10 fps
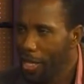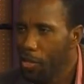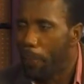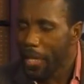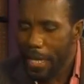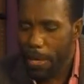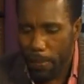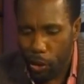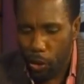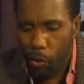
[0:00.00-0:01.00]
you've been
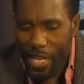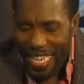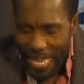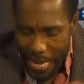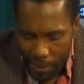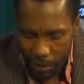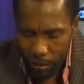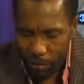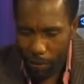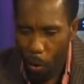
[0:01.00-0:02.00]
able to rekindle
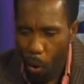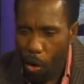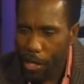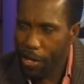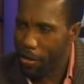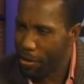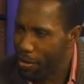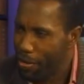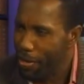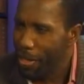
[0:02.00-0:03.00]
all
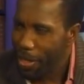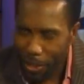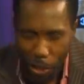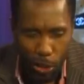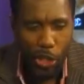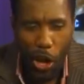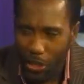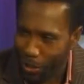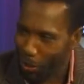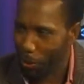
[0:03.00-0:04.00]
your
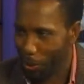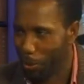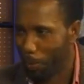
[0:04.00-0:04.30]
sons, so to